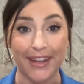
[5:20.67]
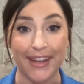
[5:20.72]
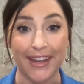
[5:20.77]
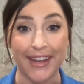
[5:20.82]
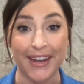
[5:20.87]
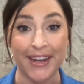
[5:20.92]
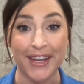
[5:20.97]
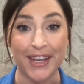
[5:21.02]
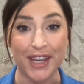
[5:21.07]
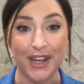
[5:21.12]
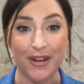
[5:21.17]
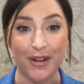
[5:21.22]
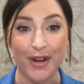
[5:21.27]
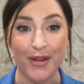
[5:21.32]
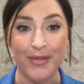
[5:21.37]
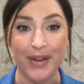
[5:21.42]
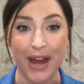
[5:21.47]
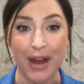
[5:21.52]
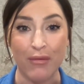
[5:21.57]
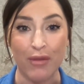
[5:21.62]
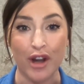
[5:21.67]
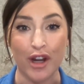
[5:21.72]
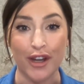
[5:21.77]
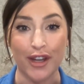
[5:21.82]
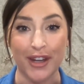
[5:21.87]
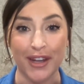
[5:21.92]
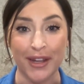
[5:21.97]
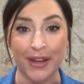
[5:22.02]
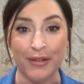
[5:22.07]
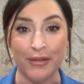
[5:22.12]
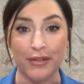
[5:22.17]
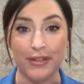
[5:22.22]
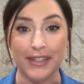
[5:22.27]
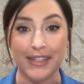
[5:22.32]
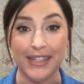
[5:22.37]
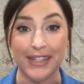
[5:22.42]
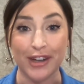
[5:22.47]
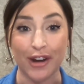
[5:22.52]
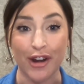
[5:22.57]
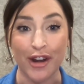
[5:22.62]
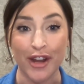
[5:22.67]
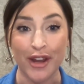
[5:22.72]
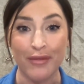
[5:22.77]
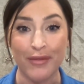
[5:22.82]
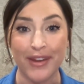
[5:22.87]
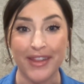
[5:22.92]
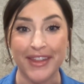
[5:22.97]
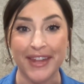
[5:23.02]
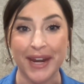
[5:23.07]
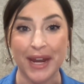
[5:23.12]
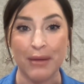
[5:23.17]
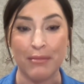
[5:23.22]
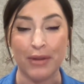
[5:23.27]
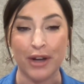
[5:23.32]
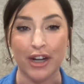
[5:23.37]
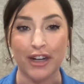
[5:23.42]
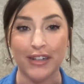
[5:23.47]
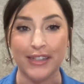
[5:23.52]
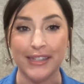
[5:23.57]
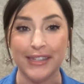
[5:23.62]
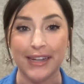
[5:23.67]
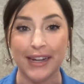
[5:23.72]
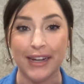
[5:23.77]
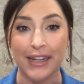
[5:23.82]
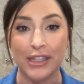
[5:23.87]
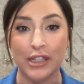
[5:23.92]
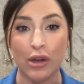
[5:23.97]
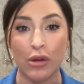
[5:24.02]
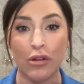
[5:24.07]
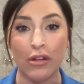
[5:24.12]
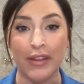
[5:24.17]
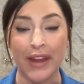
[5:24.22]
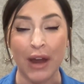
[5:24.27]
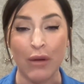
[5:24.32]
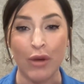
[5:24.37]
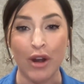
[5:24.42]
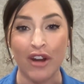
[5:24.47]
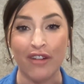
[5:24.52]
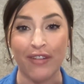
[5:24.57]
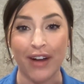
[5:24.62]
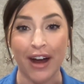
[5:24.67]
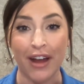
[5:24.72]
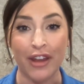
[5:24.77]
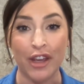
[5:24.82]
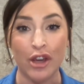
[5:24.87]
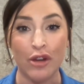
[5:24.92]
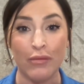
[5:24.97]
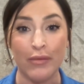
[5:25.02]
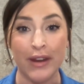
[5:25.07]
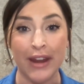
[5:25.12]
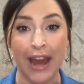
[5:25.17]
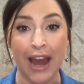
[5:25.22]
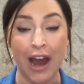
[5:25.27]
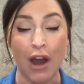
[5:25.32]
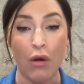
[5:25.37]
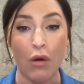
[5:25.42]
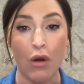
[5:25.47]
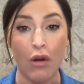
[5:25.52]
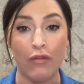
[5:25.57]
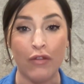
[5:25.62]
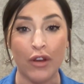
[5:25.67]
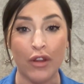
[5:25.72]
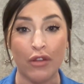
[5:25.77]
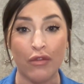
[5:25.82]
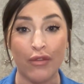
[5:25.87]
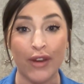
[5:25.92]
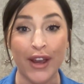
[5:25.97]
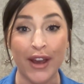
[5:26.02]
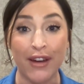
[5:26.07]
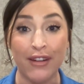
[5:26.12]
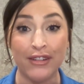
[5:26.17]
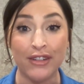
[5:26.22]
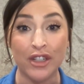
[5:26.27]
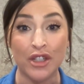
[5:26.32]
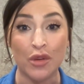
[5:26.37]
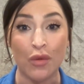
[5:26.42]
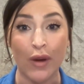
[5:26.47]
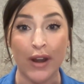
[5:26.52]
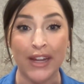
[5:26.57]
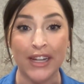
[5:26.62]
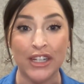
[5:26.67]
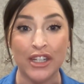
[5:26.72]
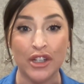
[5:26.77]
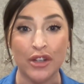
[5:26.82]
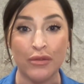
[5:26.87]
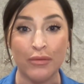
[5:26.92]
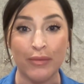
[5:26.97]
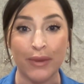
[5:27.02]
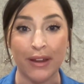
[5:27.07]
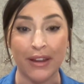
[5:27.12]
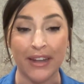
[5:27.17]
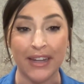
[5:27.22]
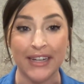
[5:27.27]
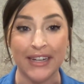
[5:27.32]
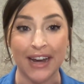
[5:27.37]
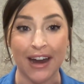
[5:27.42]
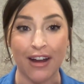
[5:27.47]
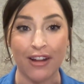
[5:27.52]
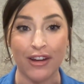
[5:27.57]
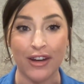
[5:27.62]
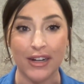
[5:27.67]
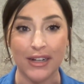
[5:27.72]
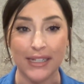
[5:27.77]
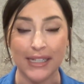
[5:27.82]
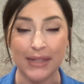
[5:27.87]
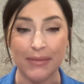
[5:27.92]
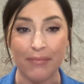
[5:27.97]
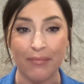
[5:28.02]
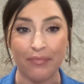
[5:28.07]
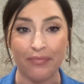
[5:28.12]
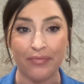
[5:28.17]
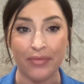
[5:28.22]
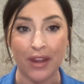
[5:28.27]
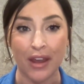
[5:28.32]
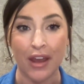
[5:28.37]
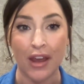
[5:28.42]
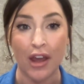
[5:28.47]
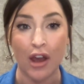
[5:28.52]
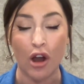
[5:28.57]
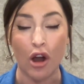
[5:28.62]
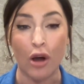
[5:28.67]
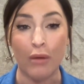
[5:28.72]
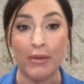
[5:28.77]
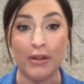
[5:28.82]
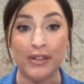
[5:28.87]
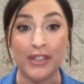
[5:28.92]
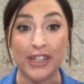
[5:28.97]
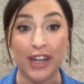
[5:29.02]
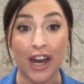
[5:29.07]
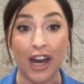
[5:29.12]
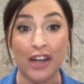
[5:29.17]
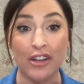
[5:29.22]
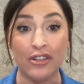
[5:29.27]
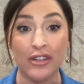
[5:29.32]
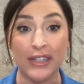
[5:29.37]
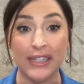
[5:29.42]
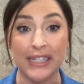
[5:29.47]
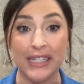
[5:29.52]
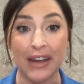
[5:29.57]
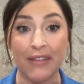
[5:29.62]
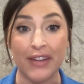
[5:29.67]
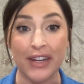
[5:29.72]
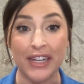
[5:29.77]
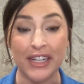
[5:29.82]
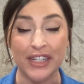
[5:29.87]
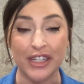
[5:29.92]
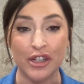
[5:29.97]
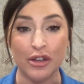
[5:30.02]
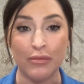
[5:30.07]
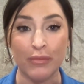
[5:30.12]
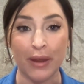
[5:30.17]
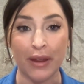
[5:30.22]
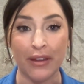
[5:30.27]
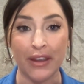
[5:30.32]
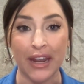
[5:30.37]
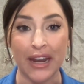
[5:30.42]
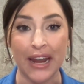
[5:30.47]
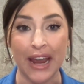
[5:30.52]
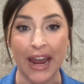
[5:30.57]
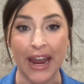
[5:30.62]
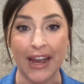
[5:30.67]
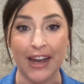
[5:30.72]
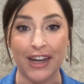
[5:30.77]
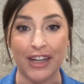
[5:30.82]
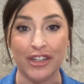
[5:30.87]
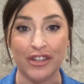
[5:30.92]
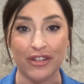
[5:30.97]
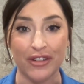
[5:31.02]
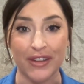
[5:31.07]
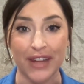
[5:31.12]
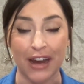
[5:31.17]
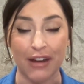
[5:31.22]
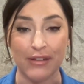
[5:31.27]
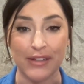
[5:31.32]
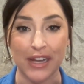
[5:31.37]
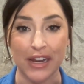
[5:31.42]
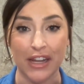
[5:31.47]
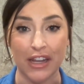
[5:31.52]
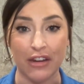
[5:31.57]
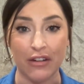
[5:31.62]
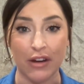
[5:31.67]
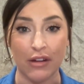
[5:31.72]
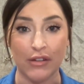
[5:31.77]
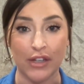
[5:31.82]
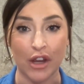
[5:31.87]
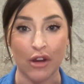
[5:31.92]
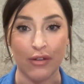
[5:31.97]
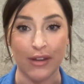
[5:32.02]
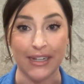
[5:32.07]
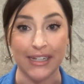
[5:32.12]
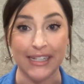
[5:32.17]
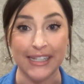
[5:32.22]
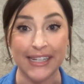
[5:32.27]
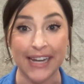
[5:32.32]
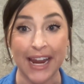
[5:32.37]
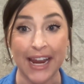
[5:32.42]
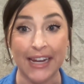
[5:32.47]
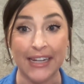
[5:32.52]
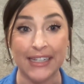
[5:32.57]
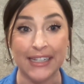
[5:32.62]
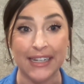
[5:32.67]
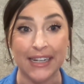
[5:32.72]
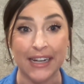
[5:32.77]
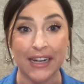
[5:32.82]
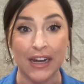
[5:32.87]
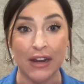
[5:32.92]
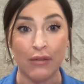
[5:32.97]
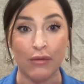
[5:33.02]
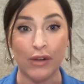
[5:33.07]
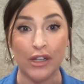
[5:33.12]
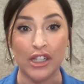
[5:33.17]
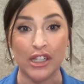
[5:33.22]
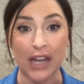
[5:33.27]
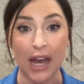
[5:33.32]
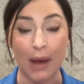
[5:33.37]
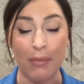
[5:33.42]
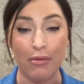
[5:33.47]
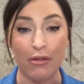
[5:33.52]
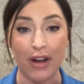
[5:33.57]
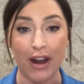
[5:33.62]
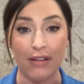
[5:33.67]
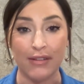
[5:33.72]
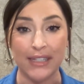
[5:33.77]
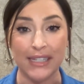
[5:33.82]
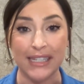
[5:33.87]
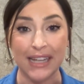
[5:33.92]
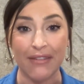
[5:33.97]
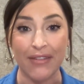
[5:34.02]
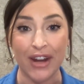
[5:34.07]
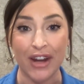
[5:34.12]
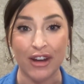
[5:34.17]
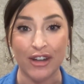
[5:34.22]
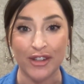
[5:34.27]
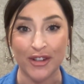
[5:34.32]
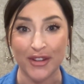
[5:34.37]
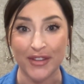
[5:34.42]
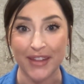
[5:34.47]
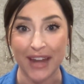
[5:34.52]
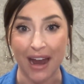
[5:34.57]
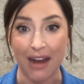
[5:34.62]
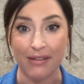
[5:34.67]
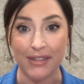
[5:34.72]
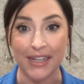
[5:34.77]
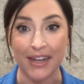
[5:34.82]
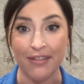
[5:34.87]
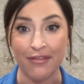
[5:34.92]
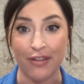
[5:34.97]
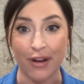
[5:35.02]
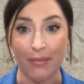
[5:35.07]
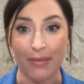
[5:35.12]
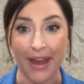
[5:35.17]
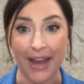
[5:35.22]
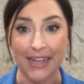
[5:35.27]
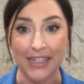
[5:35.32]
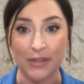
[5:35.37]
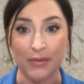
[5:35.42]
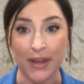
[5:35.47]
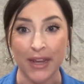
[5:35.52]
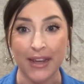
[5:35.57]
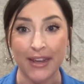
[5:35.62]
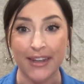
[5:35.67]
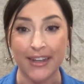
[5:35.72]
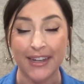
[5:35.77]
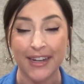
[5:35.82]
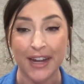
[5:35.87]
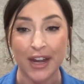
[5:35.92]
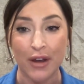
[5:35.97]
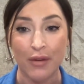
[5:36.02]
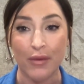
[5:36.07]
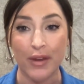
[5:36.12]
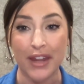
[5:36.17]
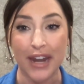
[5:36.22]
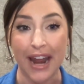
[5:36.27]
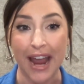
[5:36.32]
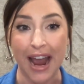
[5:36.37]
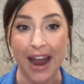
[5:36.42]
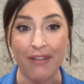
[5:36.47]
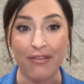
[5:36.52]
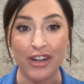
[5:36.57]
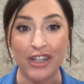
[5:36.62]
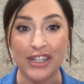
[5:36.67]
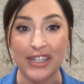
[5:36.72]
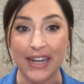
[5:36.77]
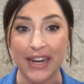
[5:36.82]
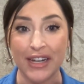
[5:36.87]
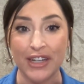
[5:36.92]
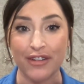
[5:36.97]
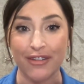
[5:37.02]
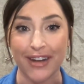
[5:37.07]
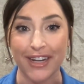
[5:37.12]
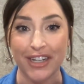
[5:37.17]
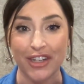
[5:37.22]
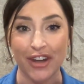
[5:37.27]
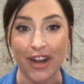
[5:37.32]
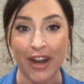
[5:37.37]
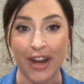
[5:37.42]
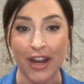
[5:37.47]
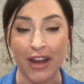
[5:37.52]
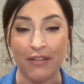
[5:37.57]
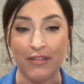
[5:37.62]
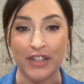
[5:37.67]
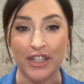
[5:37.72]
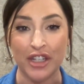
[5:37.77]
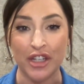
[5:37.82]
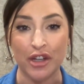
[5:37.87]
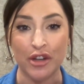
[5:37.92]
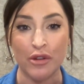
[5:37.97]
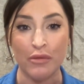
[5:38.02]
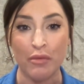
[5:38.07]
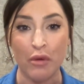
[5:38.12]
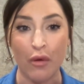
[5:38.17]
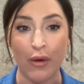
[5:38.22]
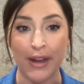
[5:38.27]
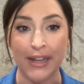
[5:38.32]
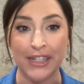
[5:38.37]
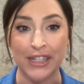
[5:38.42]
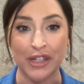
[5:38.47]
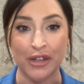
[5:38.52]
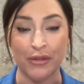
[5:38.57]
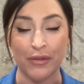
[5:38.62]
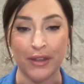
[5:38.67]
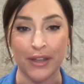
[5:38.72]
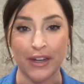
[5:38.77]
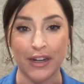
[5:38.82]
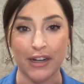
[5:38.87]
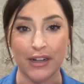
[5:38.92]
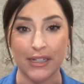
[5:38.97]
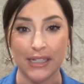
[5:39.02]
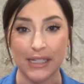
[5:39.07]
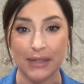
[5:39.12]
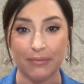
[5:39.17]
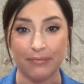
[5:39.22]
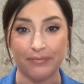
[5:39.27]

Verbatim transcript: In Hxro Network news, starting with the numbers, total network volume now over $322 million almost 172,800,000 Hxro tokens staked, which is up around 700,000 from last week, with an average stake duration of 2.2 years.